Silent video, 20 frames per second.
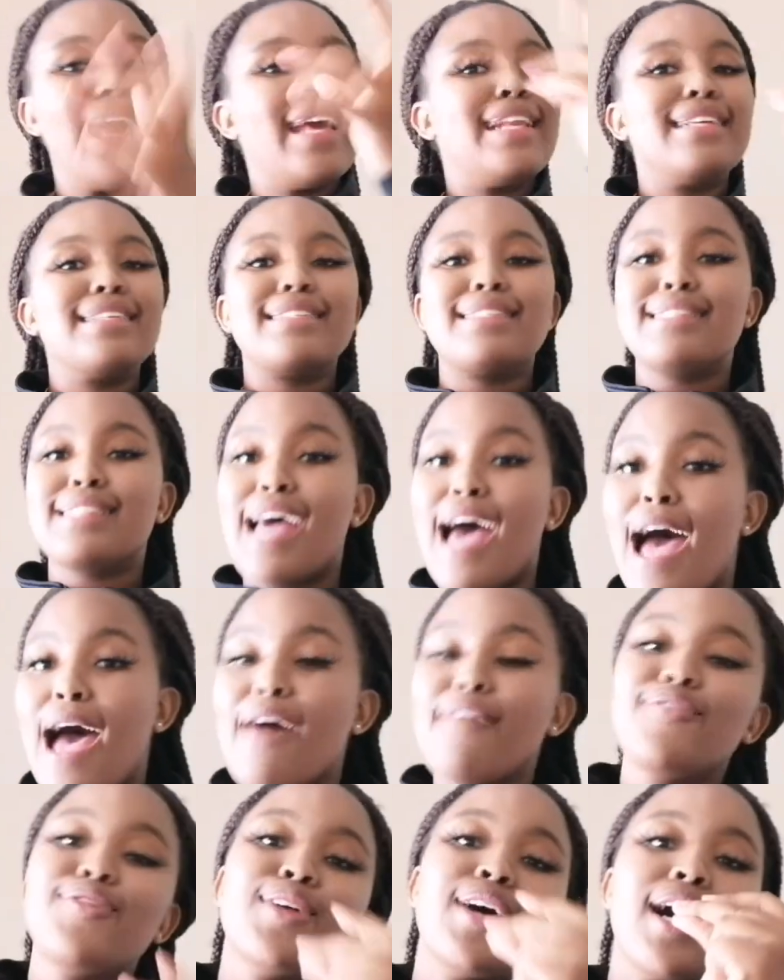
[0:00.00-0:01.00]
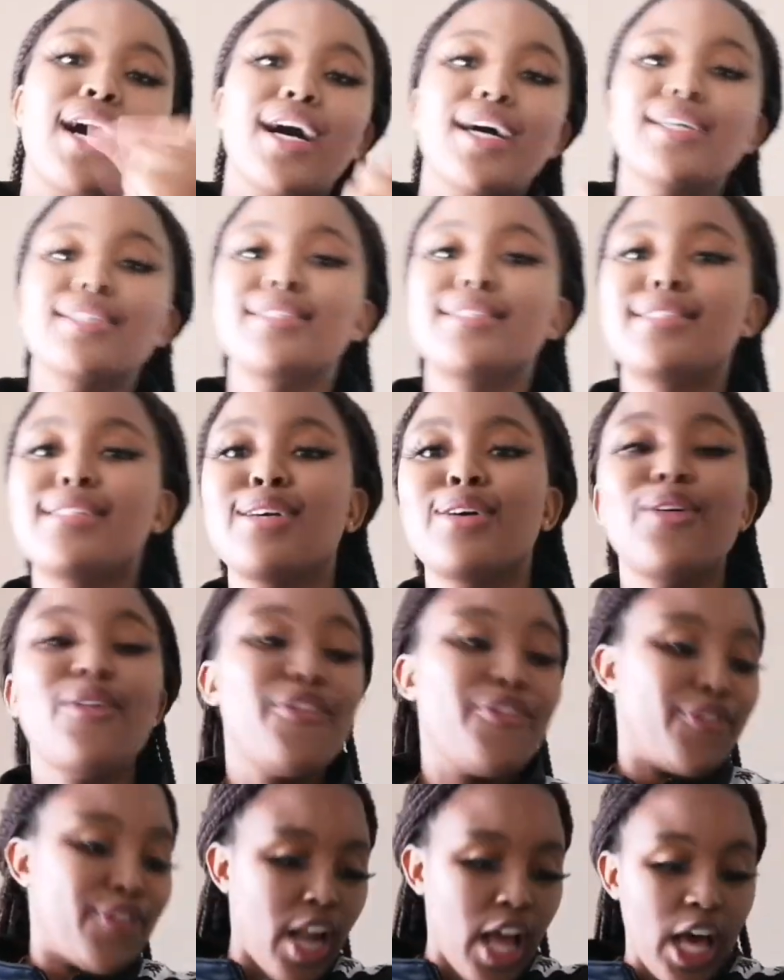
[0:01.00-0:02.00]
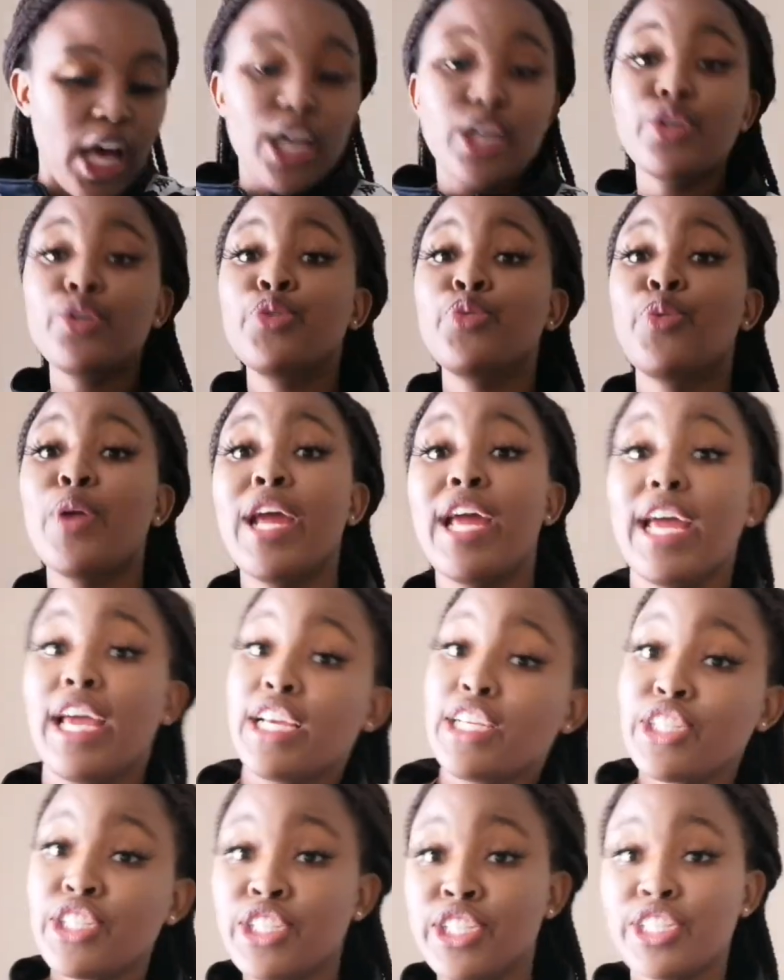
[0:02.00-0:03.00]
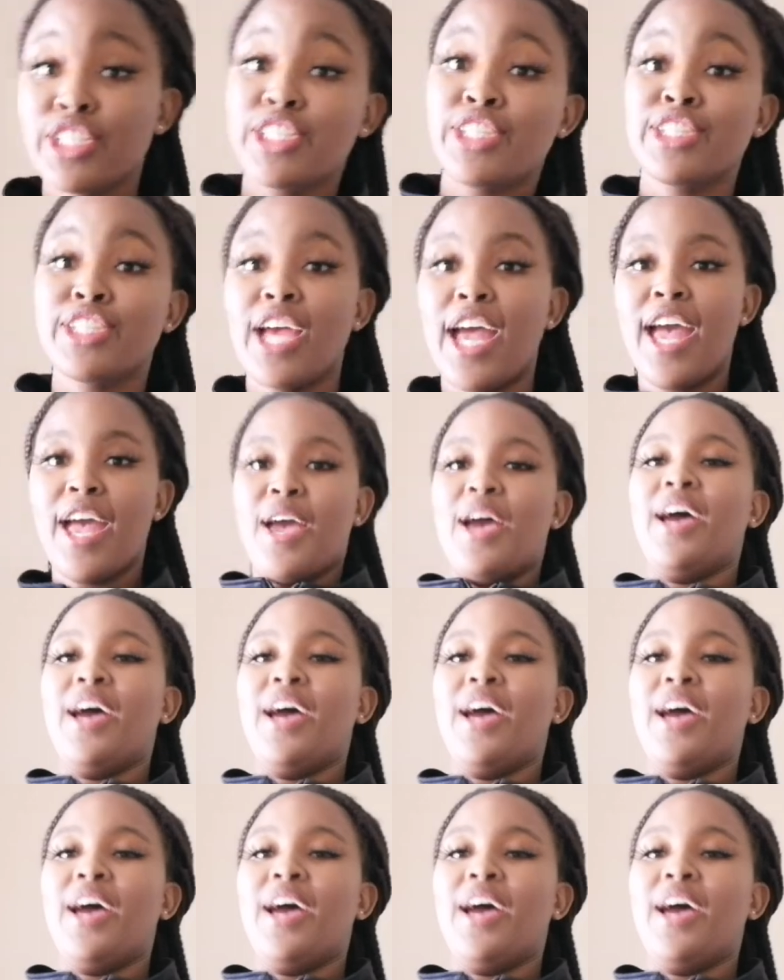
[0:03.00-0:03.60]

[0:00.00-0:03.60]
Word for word: it is time for us to flourish